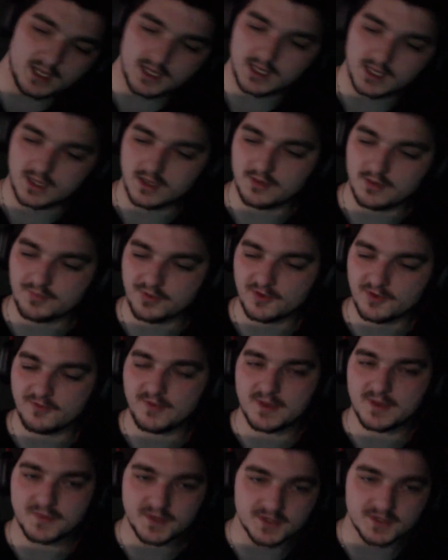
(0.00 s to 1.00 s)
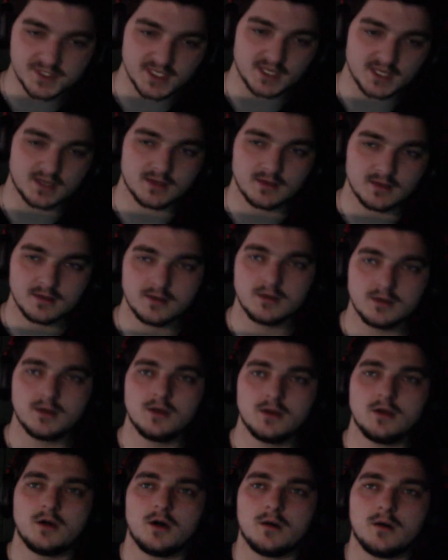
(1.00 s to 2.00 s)
Improve my music
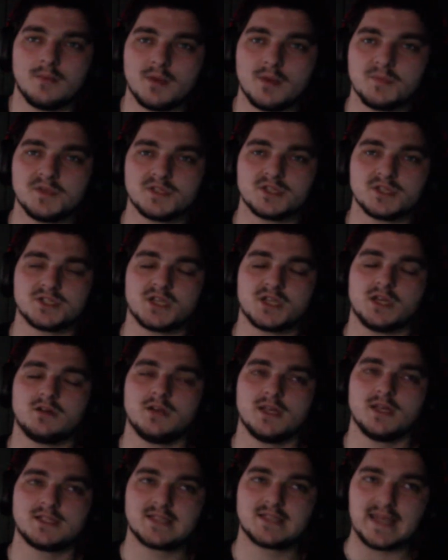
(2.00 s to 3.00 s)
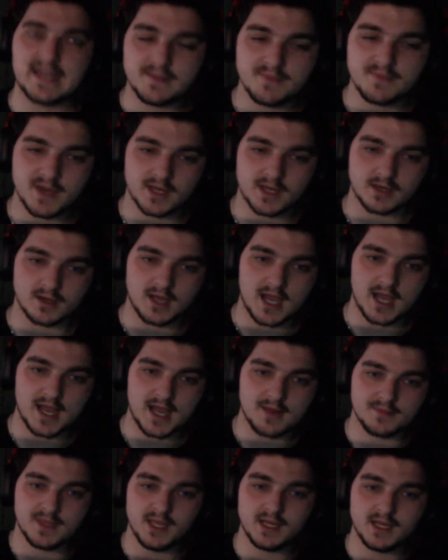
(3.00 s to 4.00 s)
on my music channel. It's getting better.
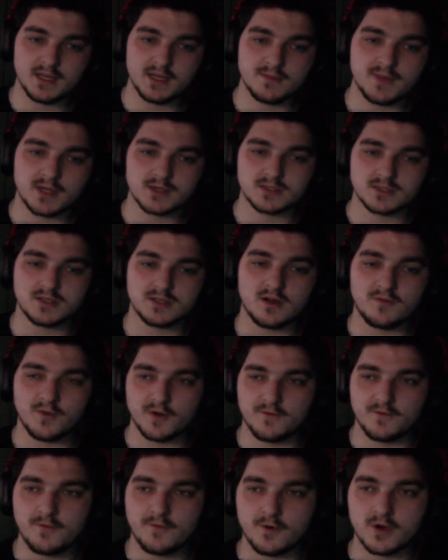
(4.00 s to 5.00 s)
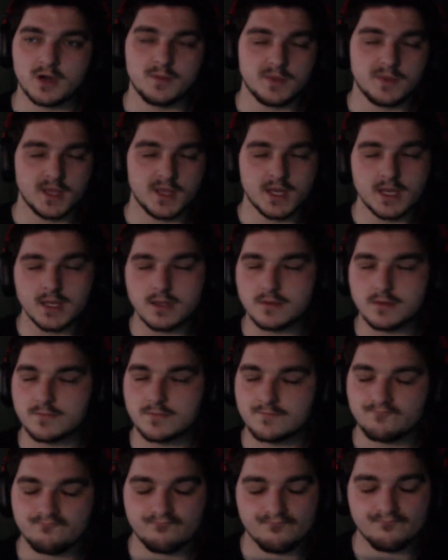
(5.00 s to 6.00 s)
I'm getting better software for. It. I'm getting
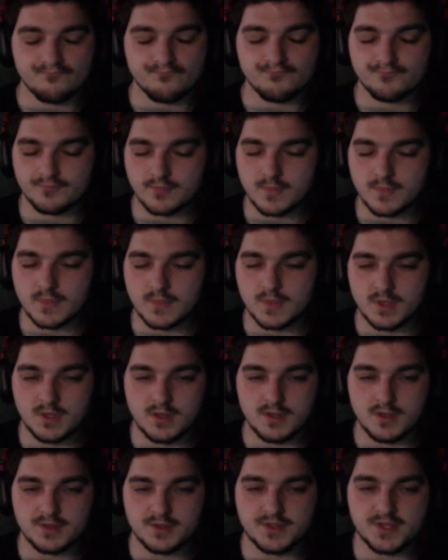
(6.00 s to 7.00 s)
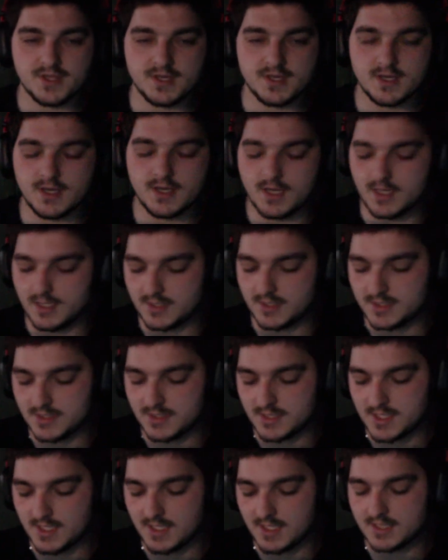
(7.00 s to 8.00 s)
yeah, uh,
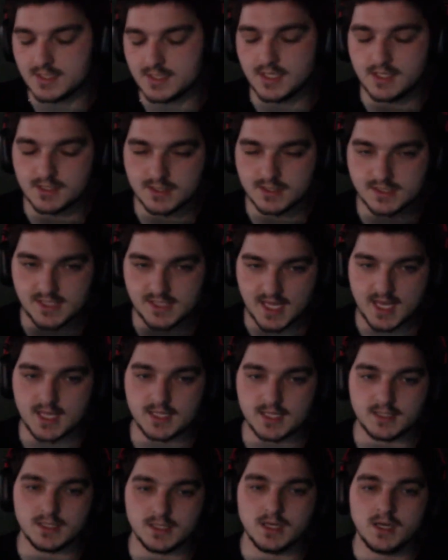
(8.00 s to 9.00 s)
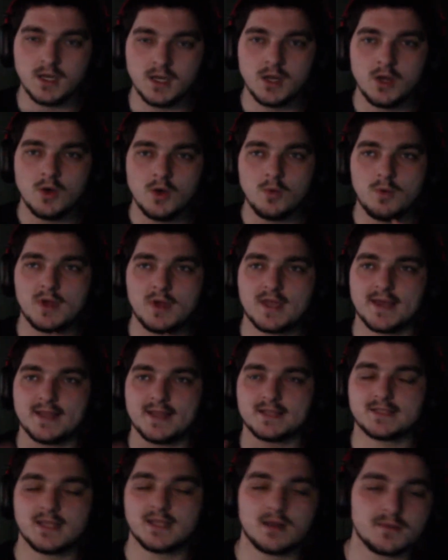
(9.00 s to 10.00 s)
getting to understand what kind of
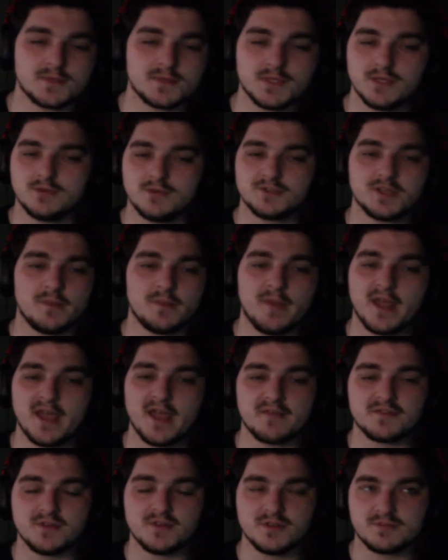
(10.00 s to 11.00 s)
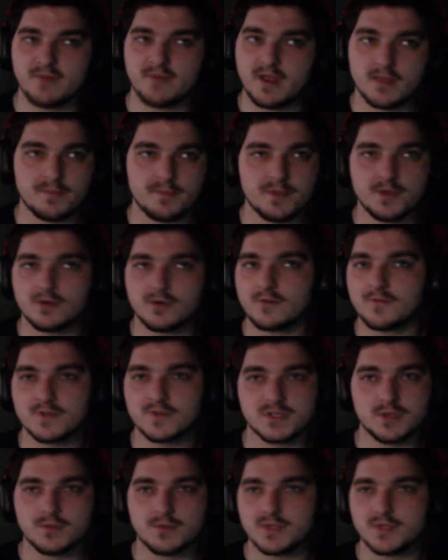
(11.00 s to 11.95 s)
setup to use. I might have to use my computer for some of the